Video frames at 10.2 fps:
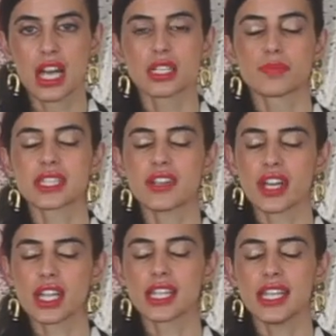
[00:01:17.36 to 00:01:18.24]

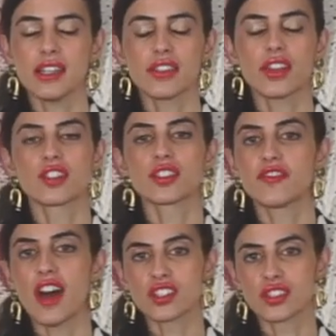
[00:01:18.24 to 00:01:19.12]
Specifically, there's a
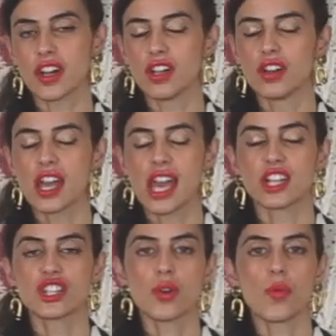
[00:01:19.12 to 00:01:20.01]
festival,
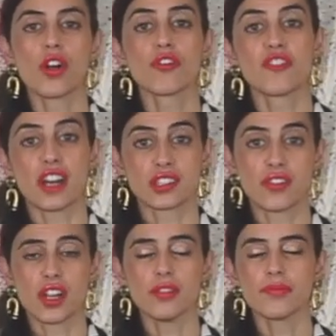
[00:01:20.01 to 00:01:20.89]
a gerewol
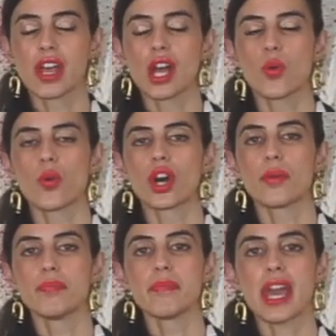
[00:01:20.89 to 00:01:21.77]
festival,
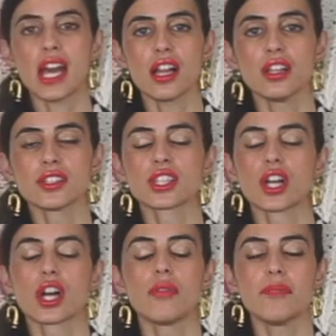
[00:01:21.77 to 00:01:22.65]
where males
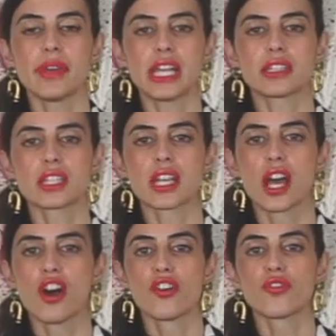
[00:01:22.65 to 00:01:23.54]
compete
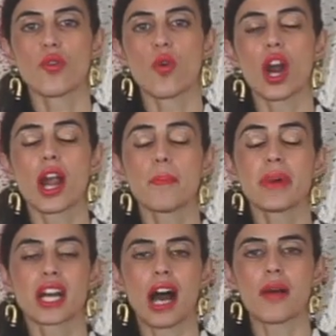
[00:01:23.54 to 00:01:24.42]
for
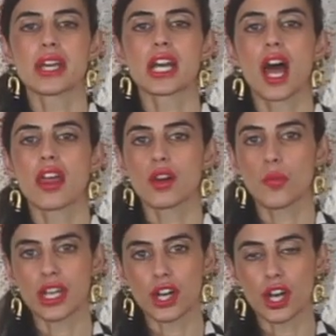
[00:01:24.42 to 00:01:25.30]
becoming the
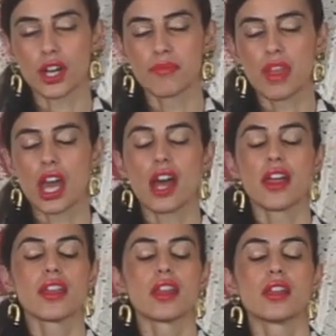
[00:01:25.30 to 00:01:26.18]
winner.
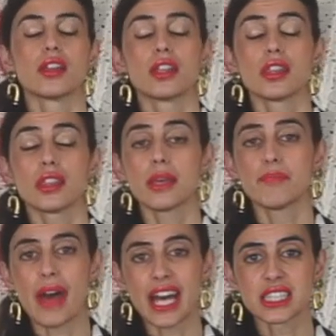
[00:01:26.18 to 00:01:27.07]

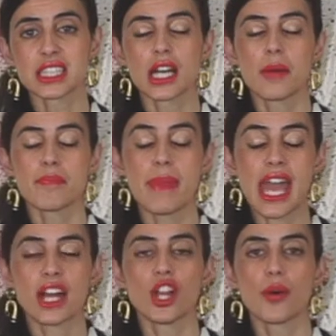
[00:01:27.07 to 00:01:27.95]
The best
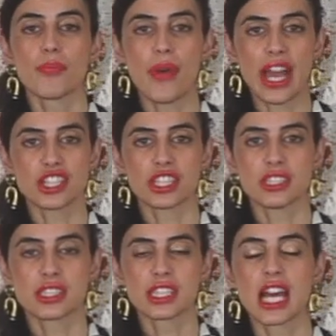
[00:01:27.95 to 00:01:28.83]
male
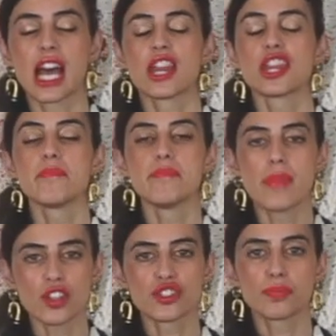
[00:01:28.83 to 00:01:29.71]
pageant, the
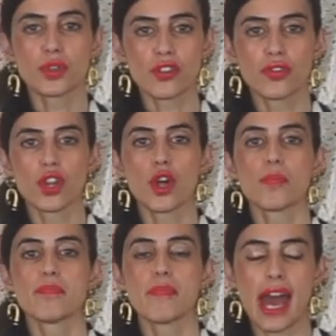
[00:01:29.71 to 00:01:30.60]
most beautiful
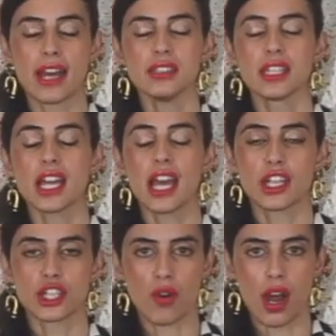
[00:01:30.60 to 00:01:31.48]
man in
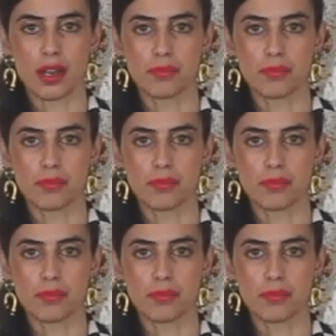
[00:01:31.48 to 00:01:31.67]
the tribe.